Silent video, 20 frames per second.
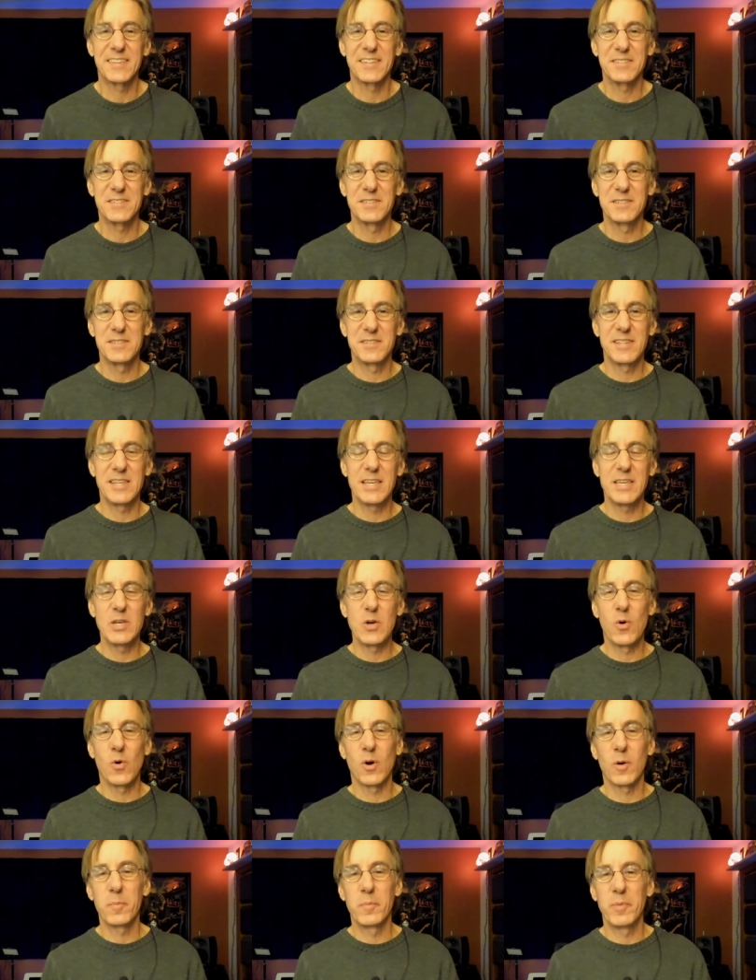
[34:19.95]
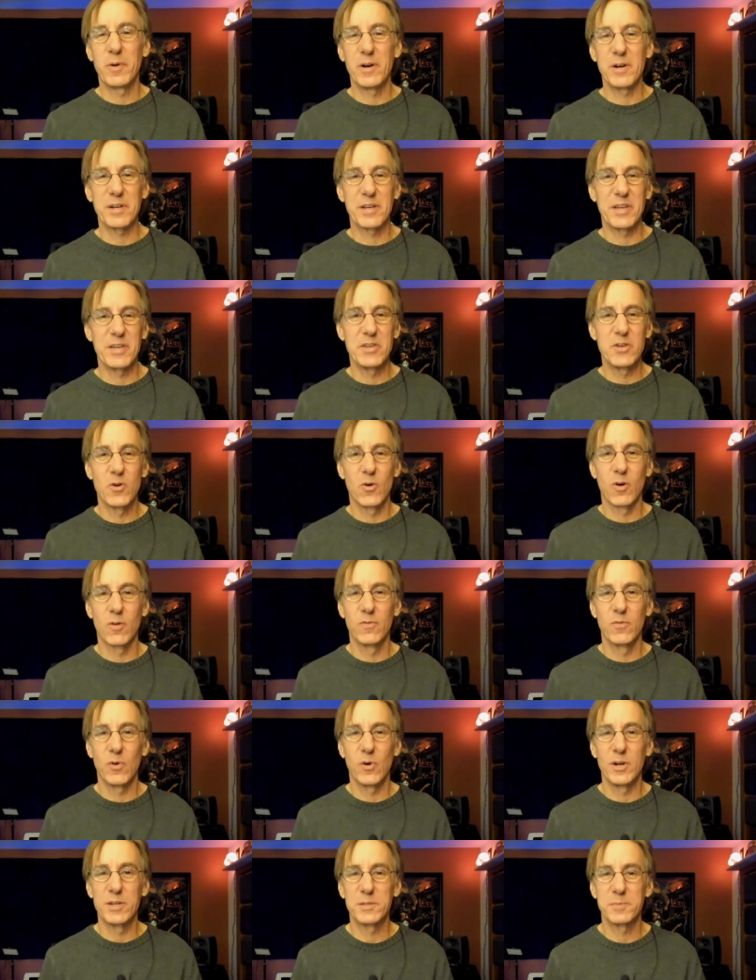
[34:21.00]
This is the Your Book, Your
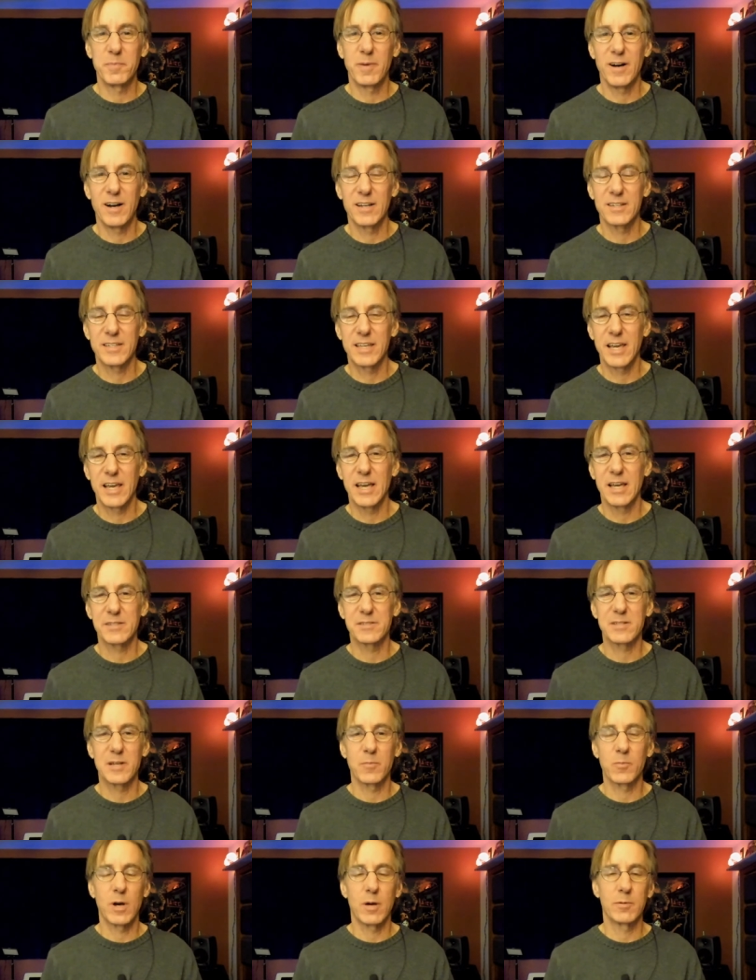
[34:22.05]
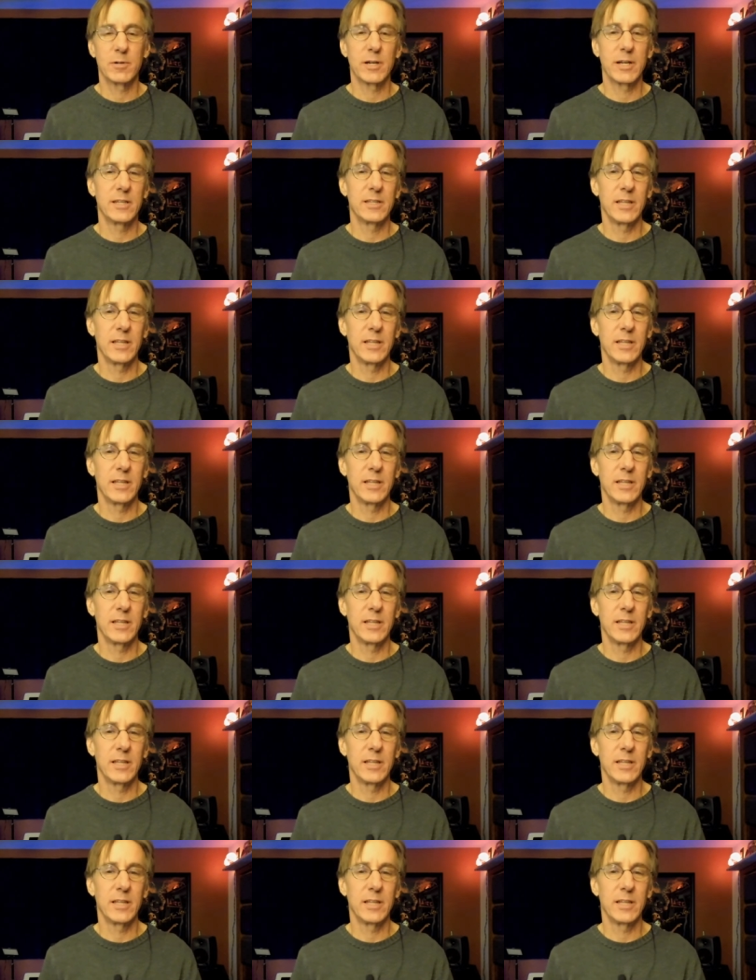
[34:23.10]
Voice podcast. I'm Robert A.